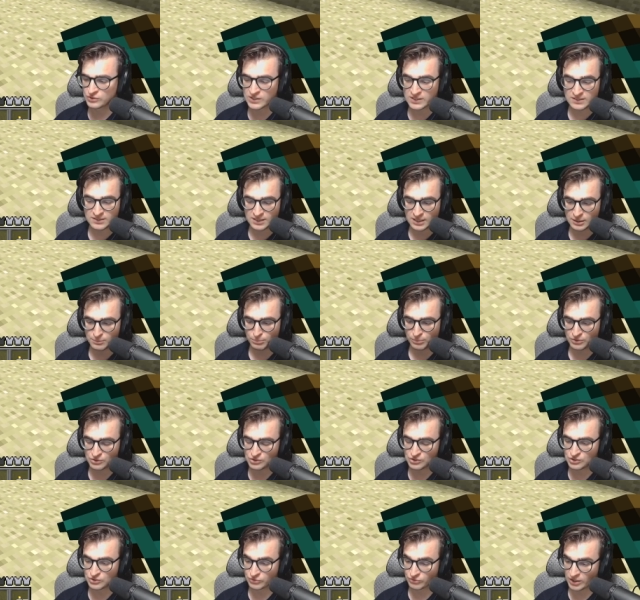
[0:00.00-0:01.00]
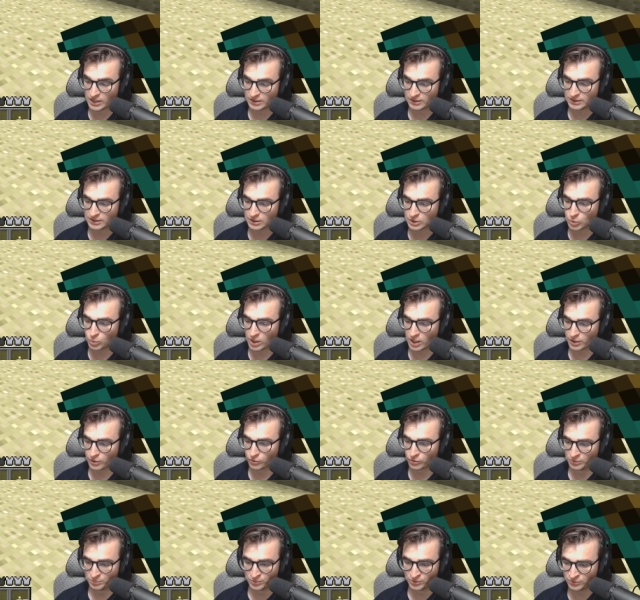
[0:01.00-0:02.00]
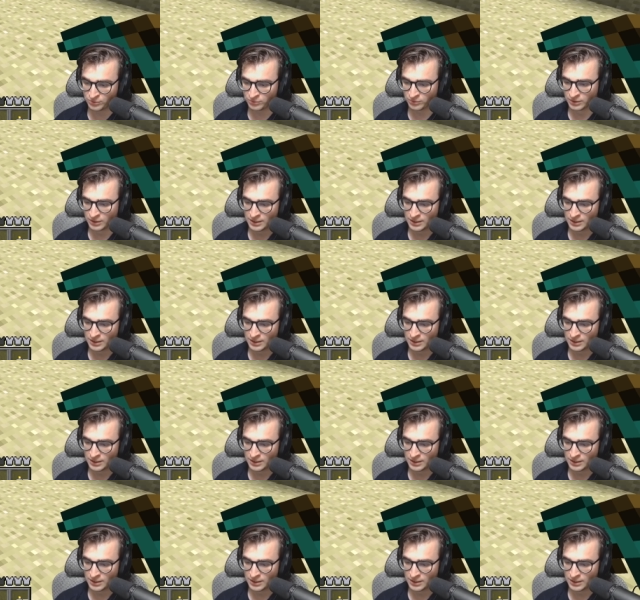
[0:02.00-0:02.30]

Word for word: and dead bushes finally acquirable.